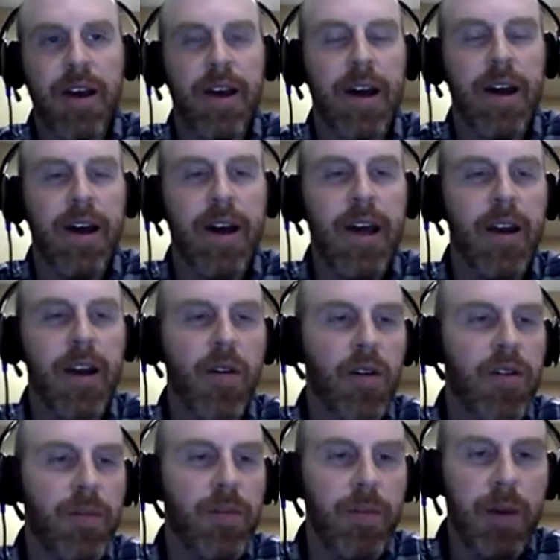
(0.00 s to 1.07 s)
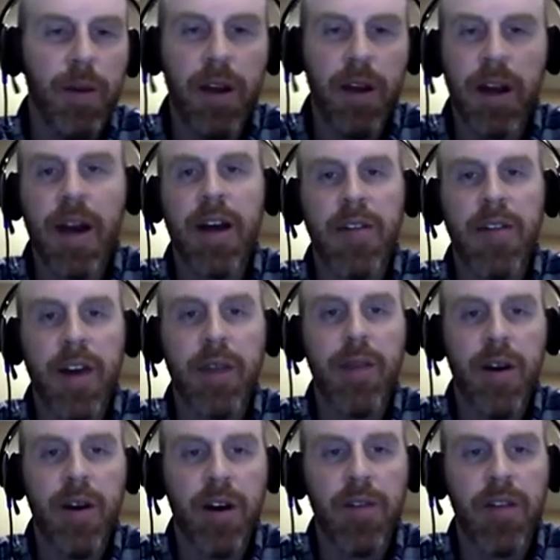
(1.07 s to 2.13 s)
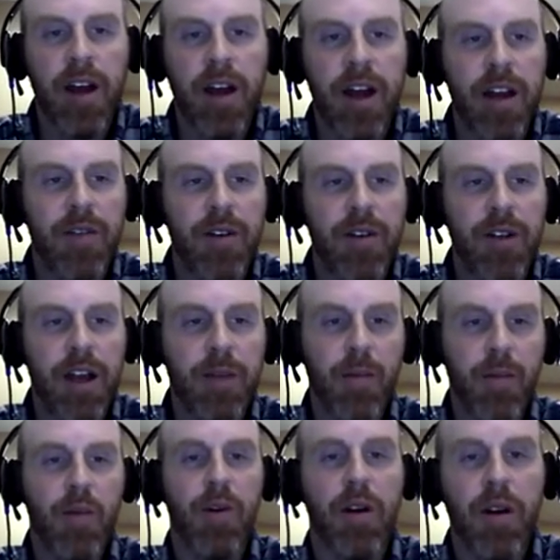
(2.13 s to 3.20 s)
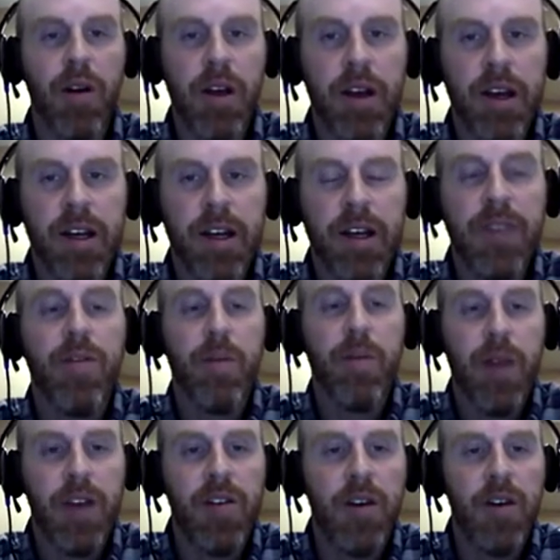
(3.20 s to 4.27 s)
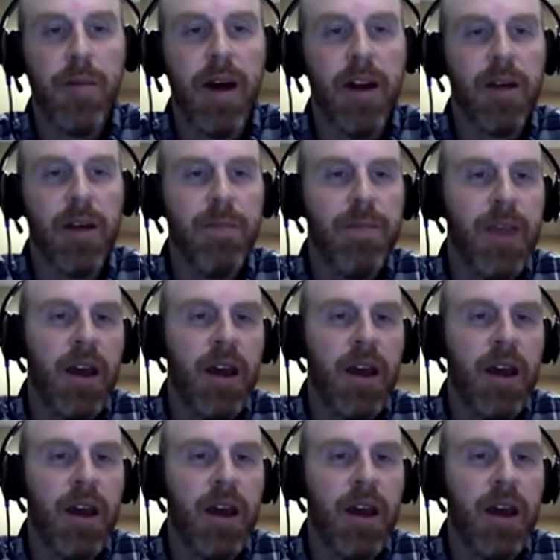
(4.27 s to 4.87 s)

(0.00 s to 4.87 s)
And of course, people can contact me offline if you'd like more information about it.